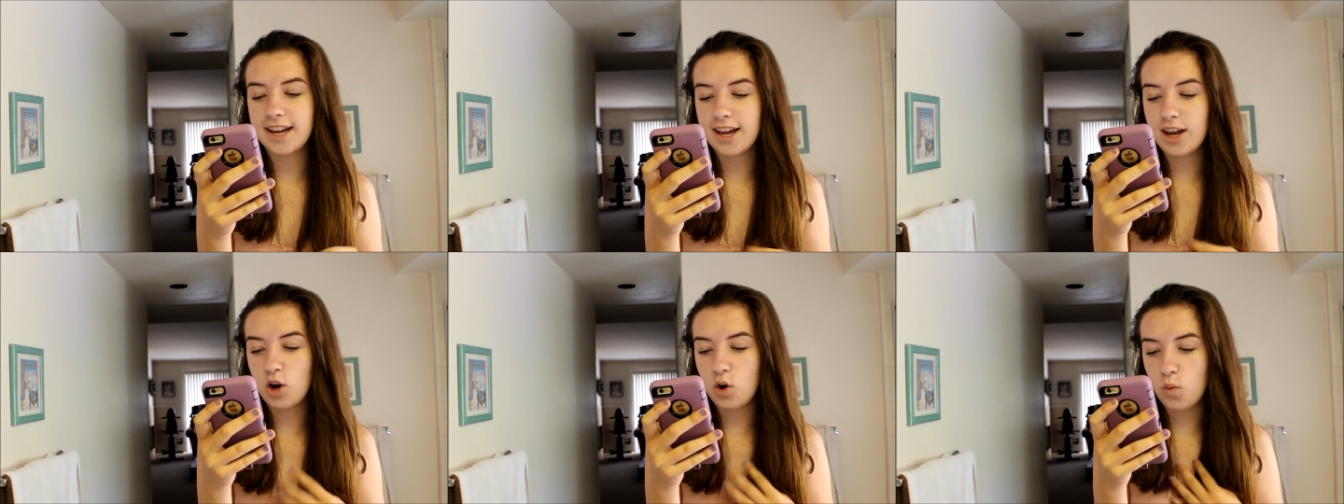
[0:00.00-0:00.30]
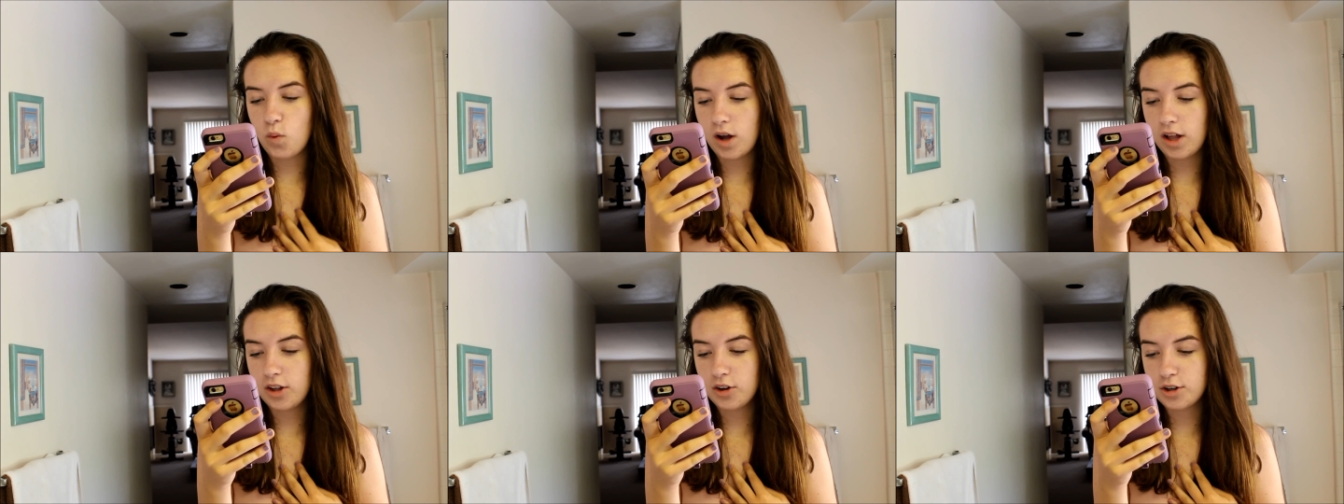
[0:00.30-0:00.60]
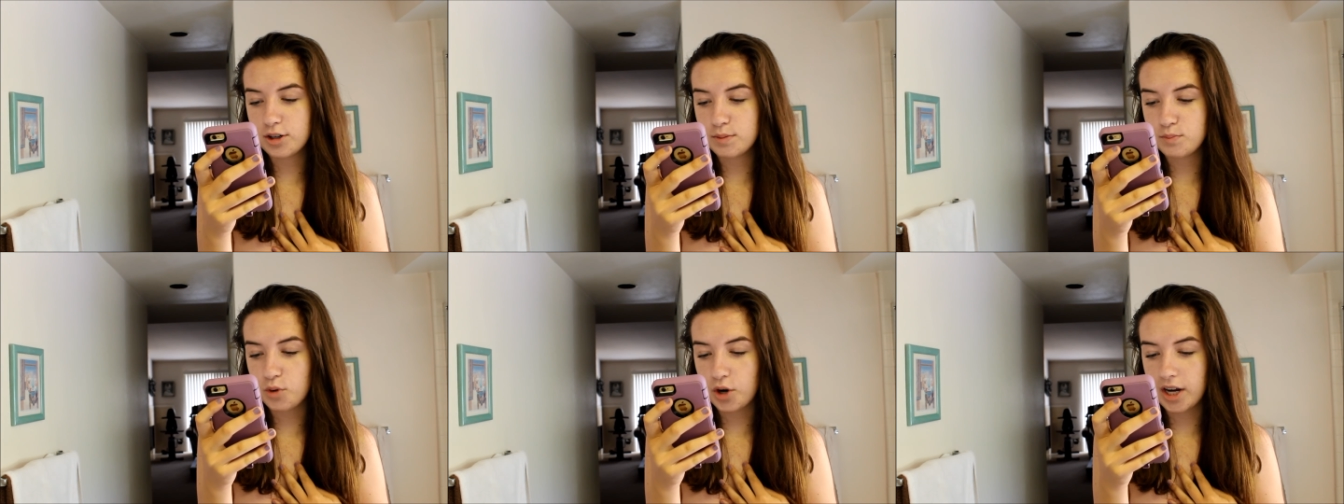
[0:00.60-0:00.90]
taking a
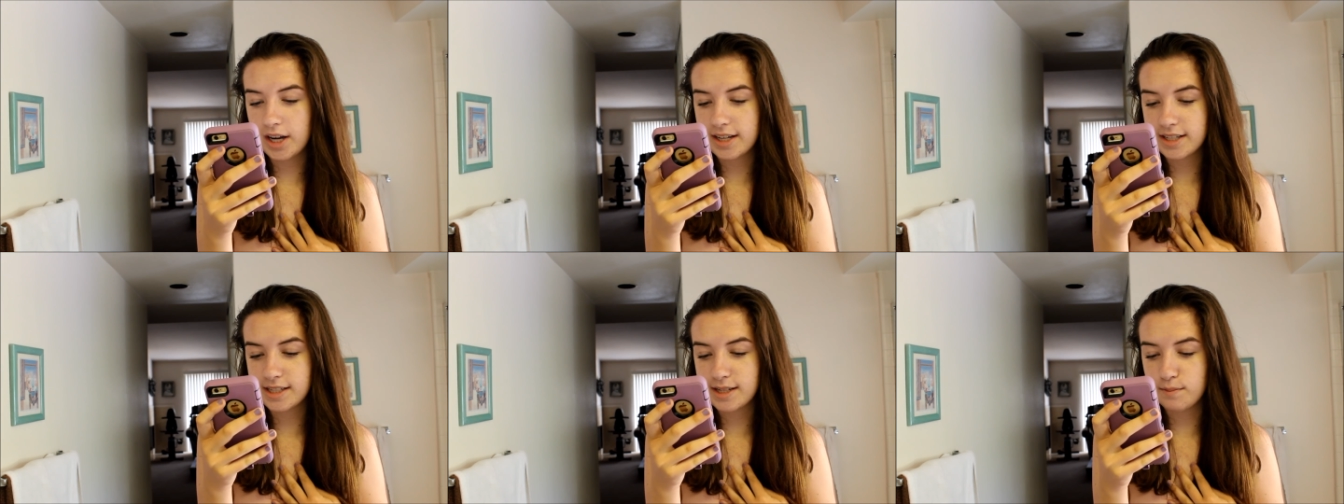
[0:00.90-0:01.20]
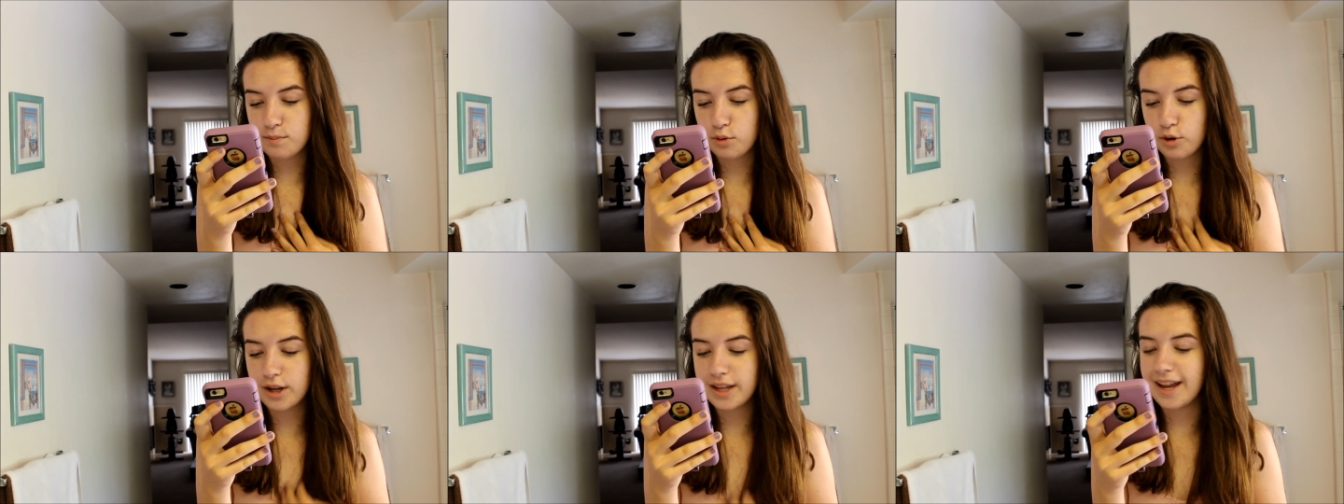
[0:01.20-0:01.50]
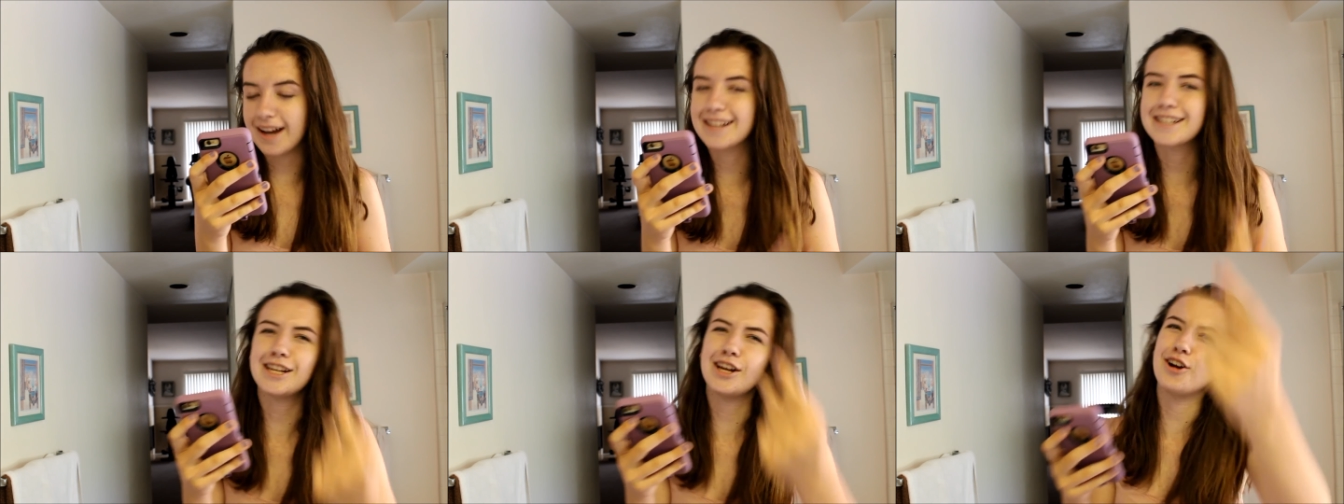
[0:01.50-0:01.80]
well-earned break at some
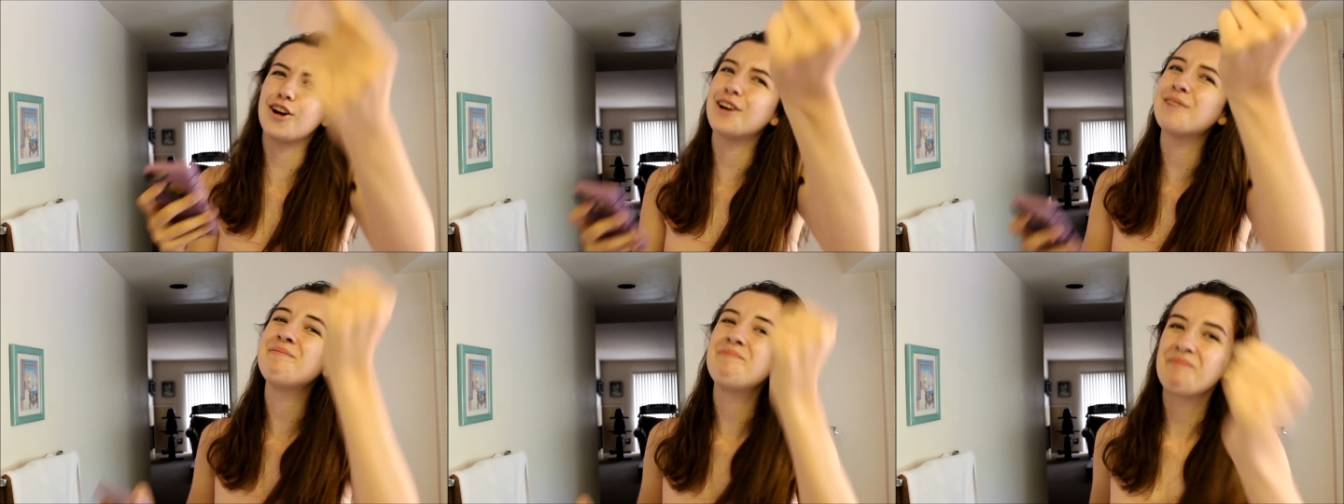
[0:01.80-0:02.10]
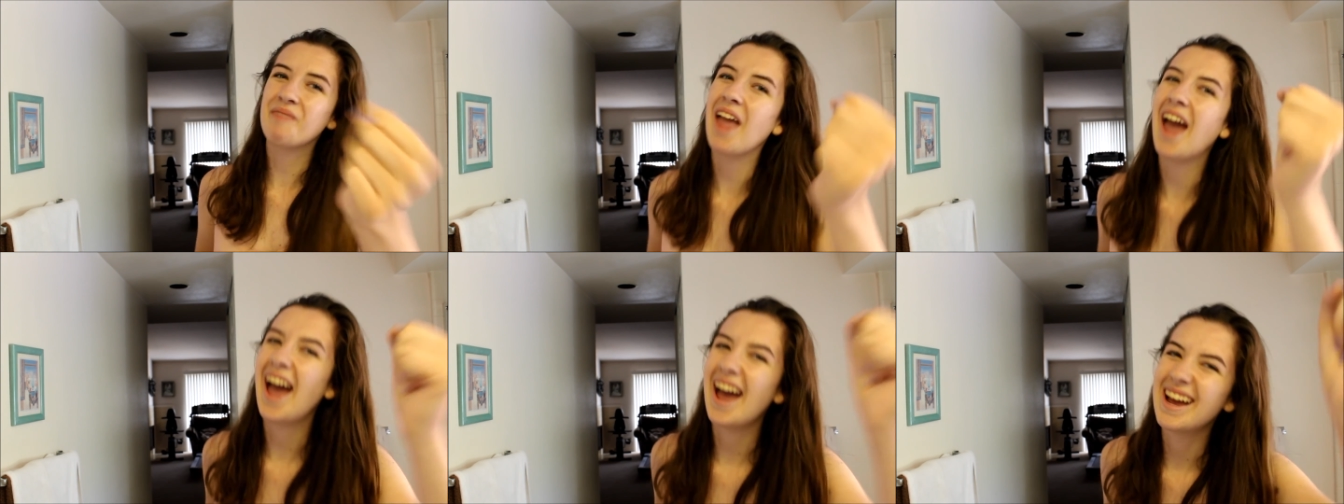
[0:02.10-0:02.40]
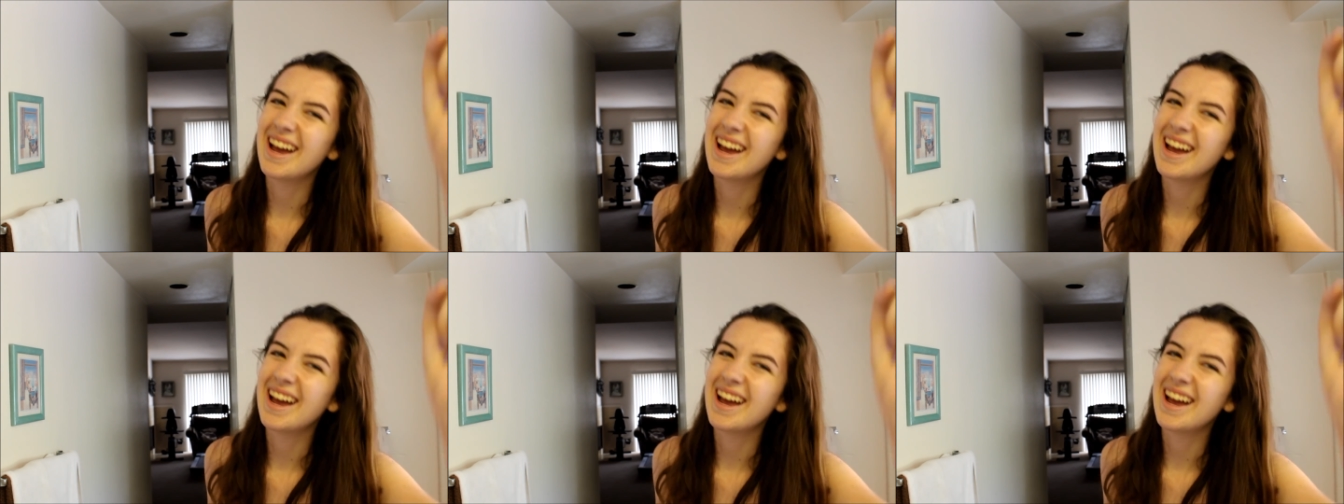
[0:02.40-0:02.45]
point next year.